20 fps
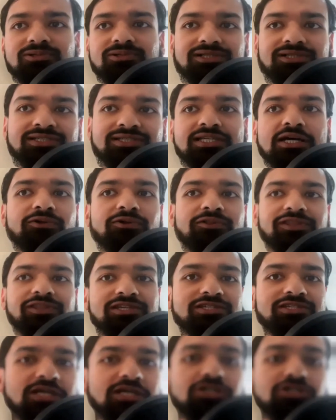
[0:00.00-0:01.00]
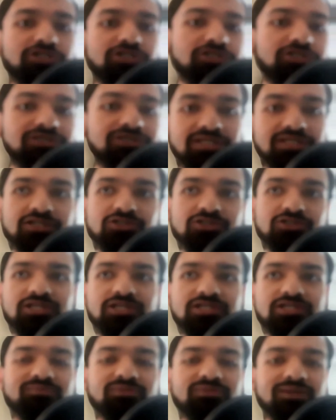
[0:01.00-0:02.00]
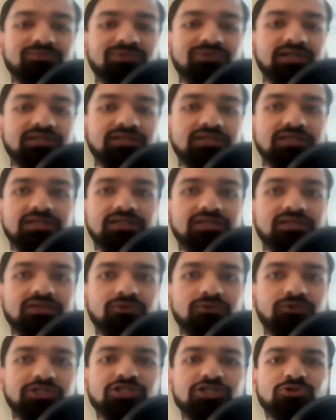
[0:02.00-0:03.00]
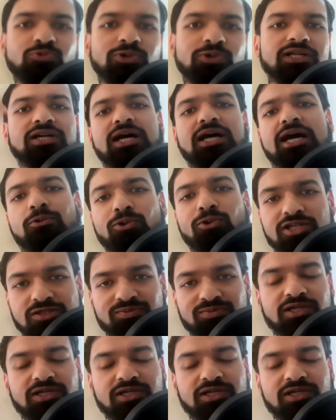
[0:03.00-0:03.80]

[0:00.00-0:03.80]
Southeast Asian countries in my blood, which is weird. I once met a